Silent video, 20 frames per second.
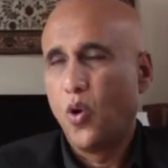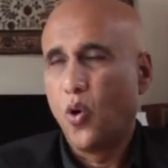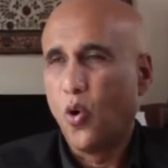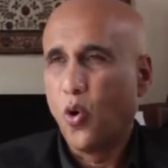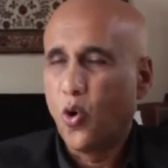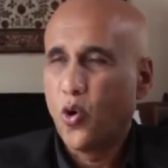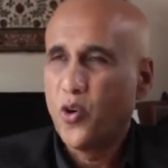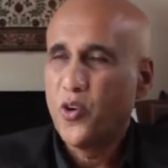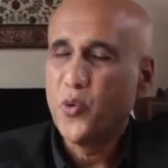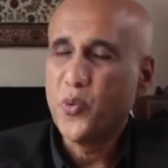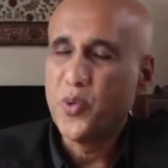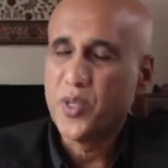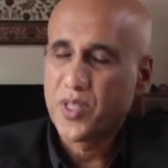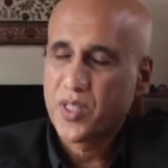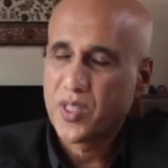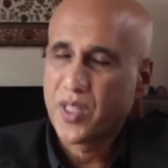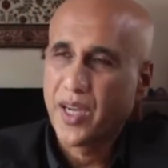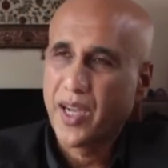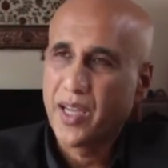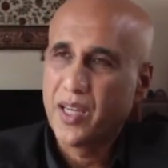Or you
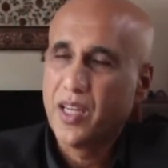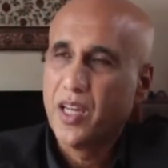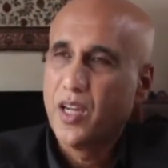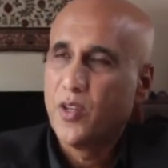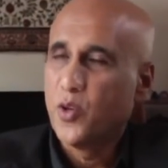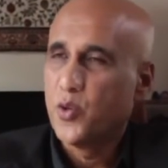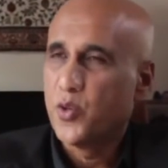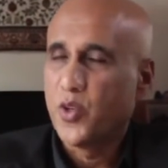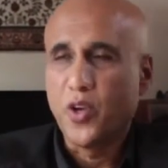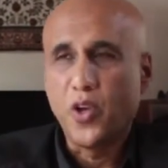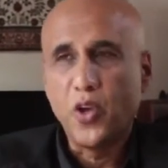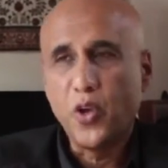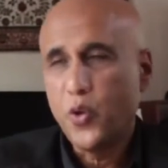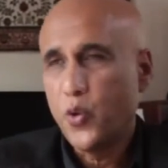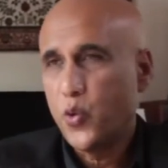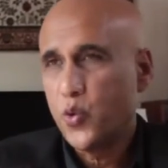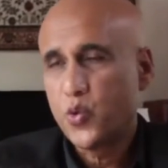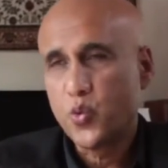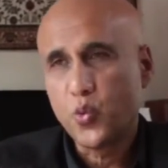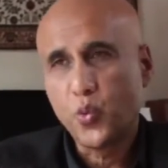decide there's a
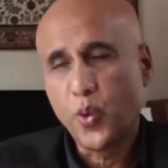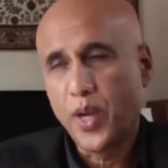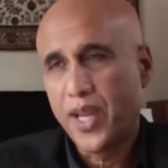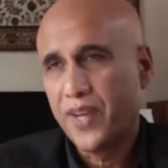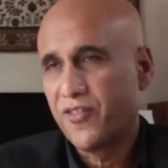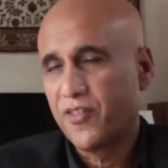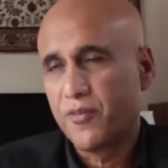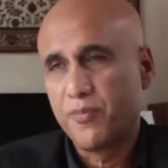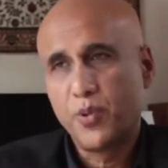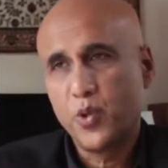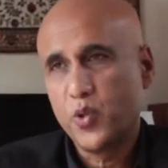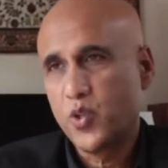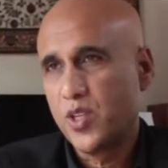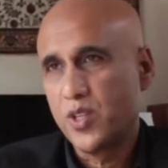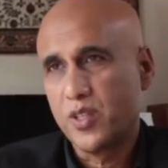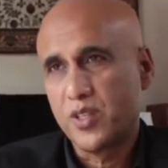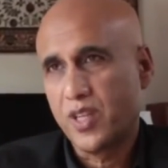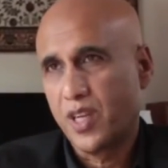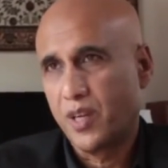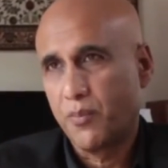huge wave of
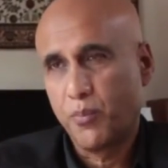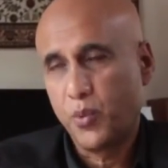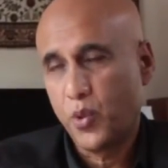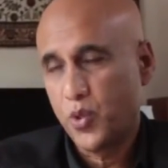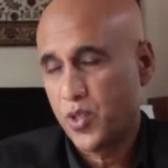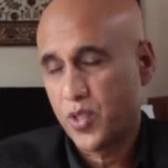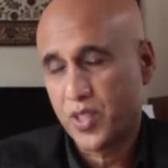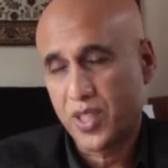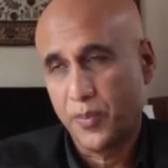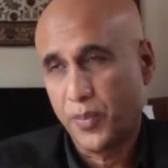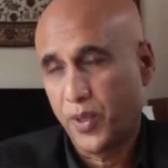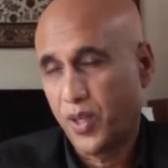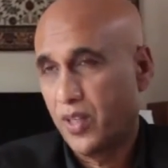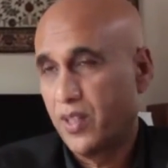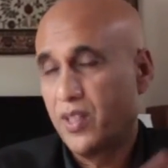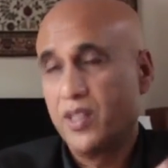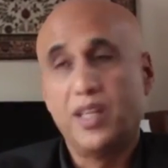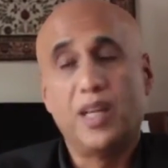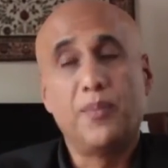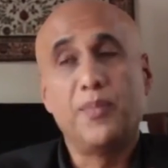pushings, pushes coming
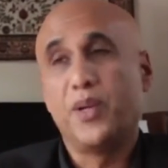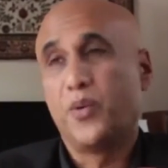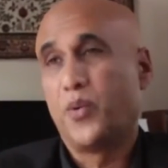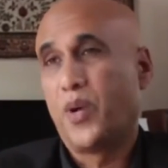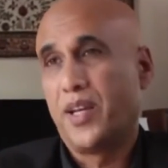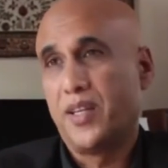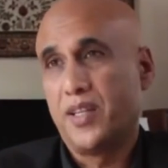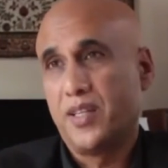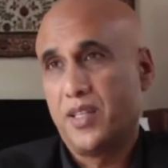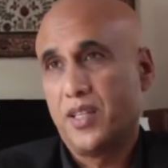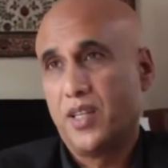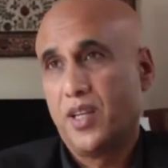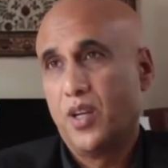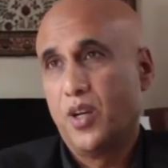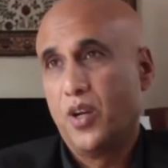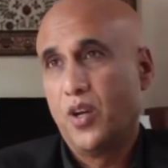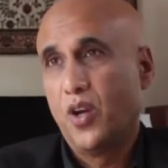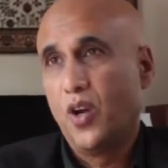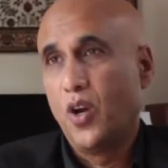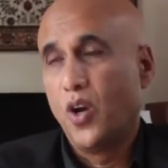on, let me write it.
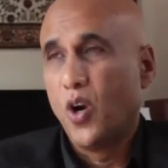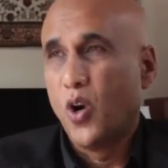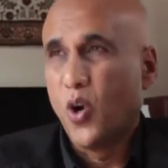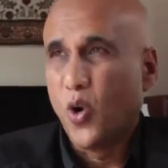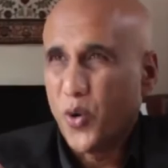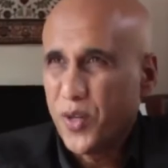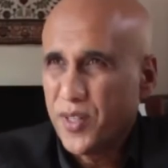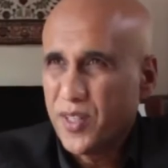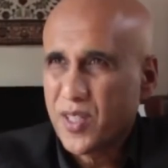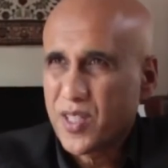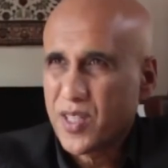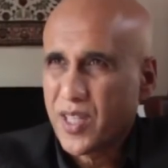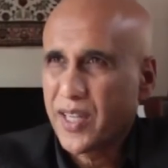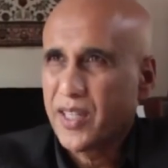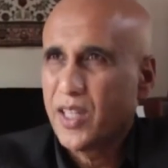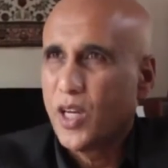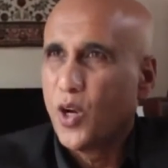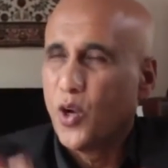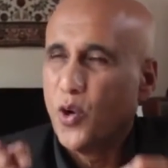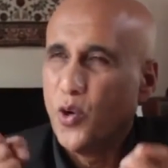Or you
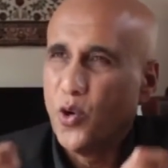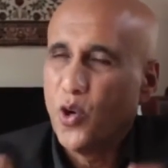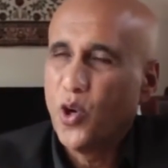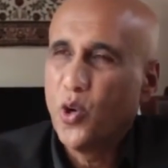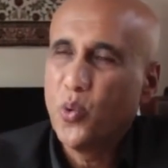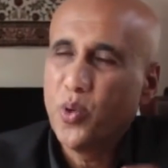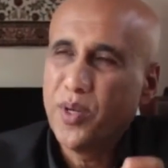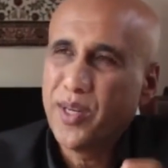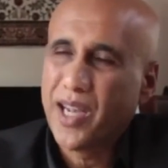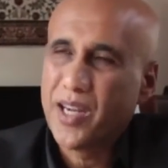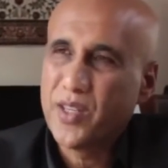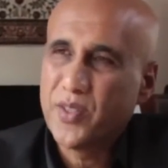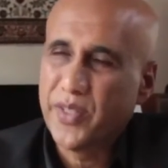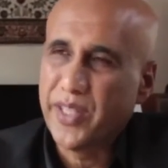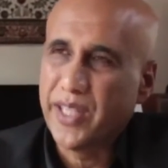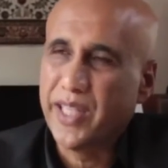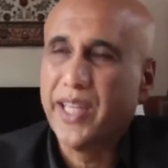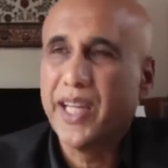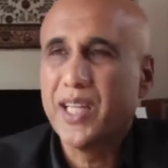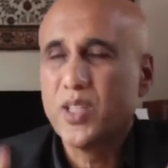decide no one actually
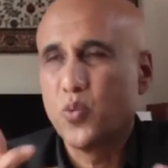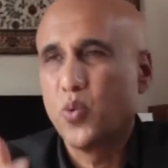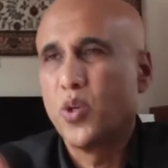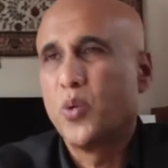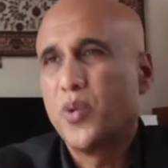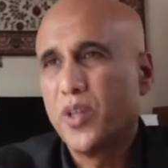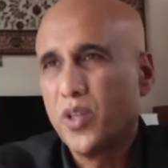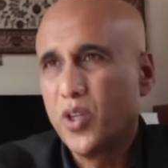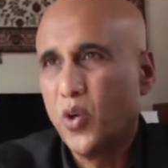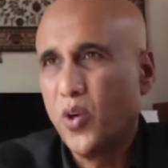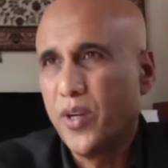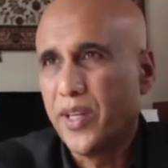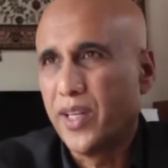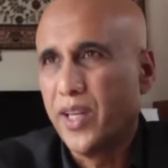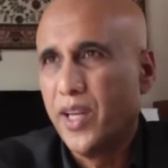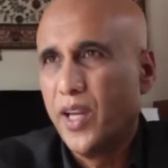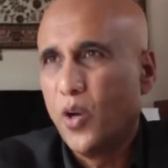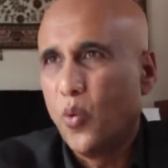gets where we're going.